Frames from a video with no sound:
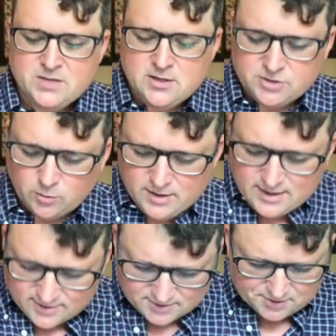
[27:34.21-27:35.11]
So
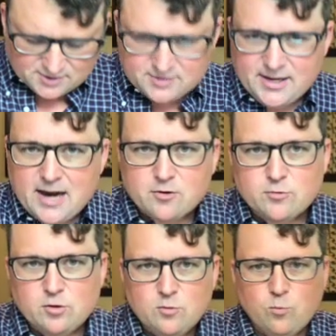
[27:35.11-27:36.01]
this
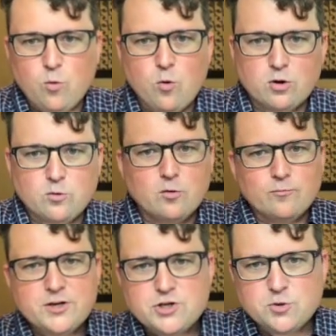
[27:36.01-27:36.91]
sacral war or
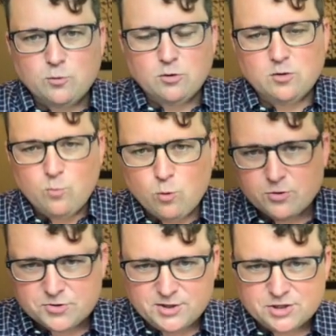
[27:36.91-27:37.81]
ritual war
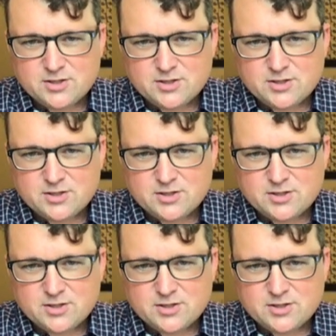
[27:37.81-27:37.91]
tradition,